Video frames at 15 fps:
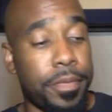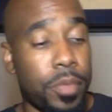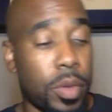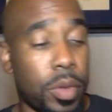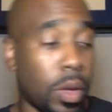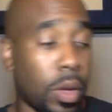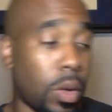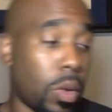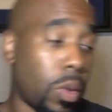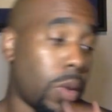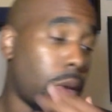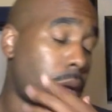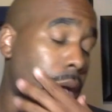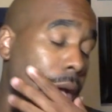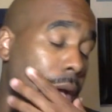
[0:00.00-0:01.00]
So
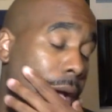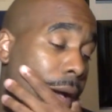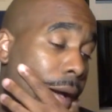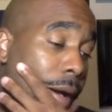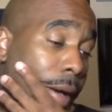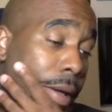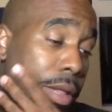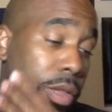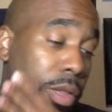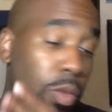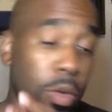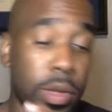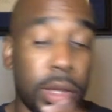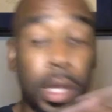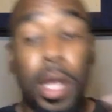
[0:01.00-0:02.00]

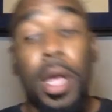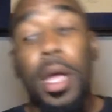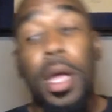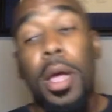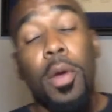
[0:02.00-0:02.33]
we'll see.